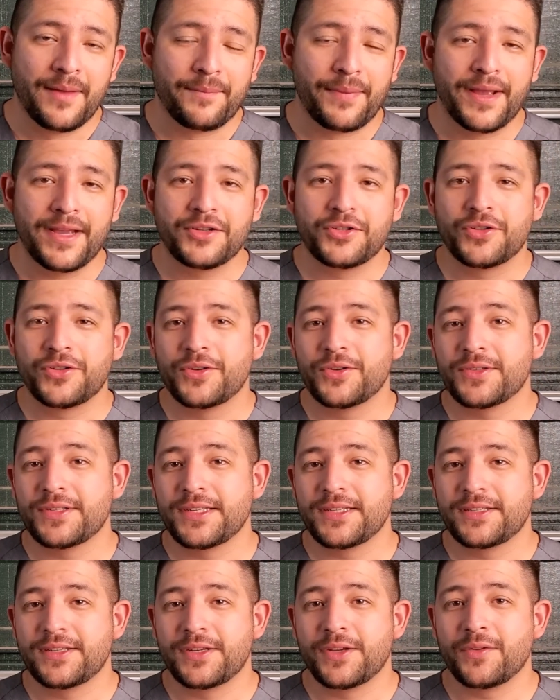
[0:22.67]
by
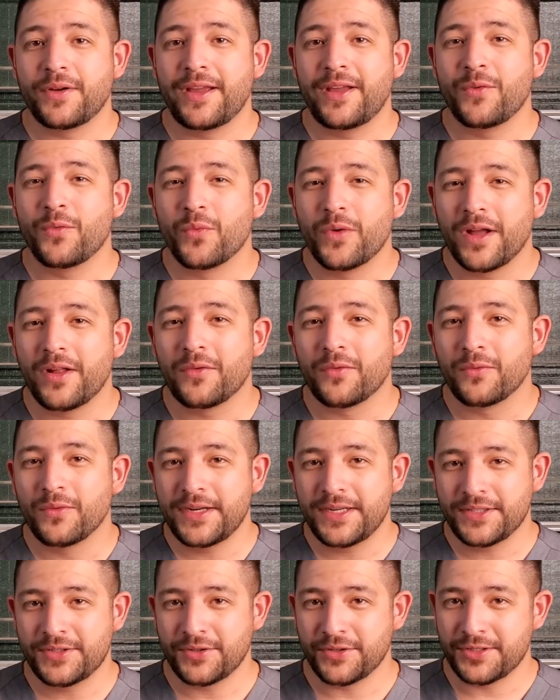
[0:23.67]
introducing to you a
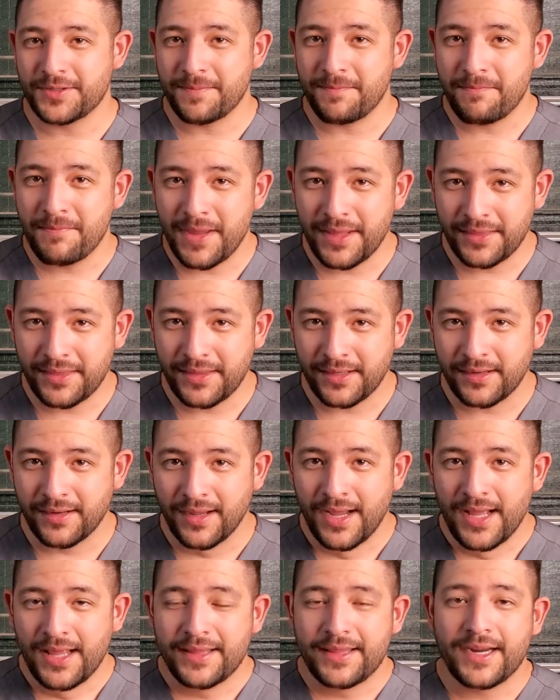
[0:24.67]
well-researched method
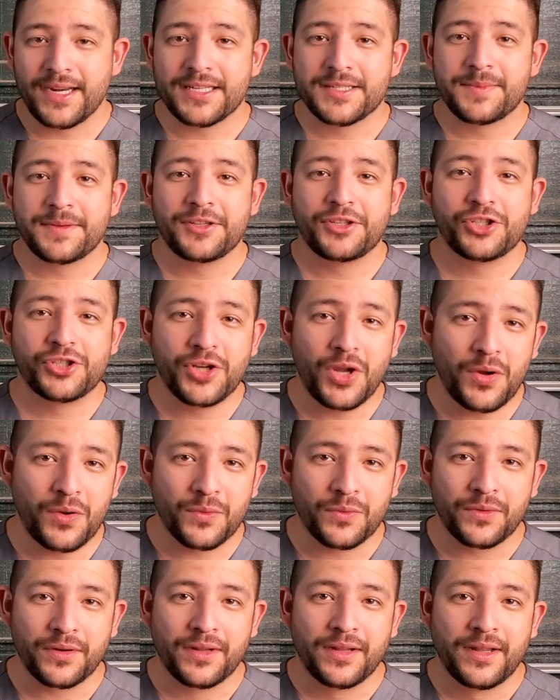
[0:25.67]
that has been
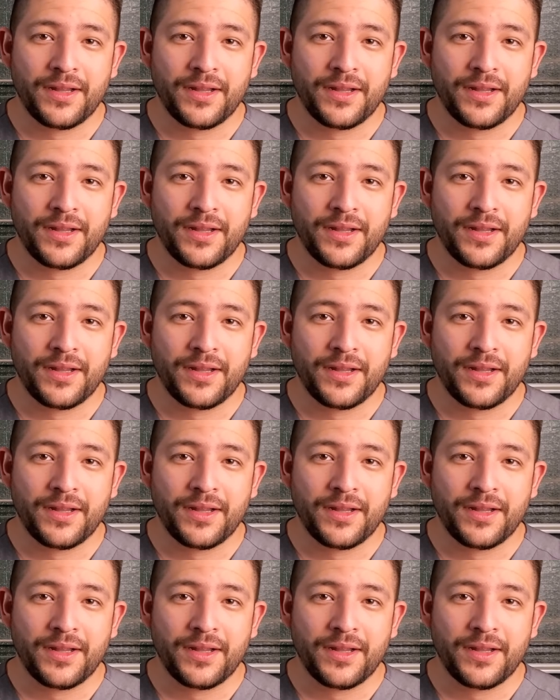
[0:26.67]
shown